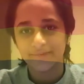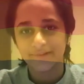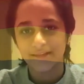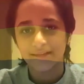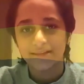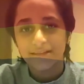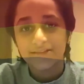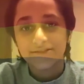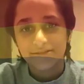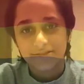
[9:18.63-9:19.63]
the
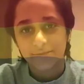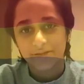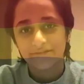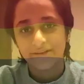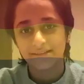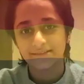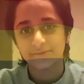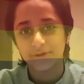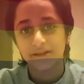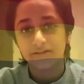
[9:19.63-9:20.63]
issues that we face
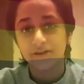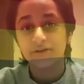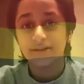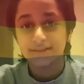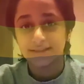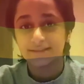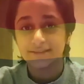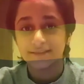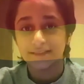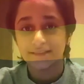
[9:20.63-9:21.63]
with our own
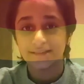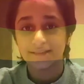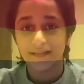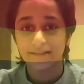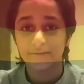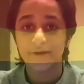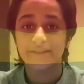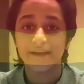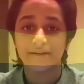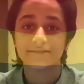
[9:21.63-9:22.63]
identities and the way
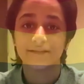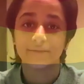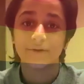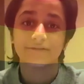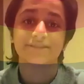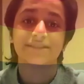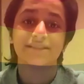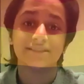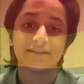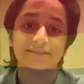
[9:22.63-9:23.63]
the outside world
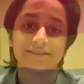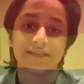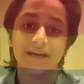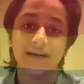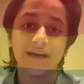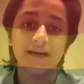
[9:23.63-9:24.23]
sees us, that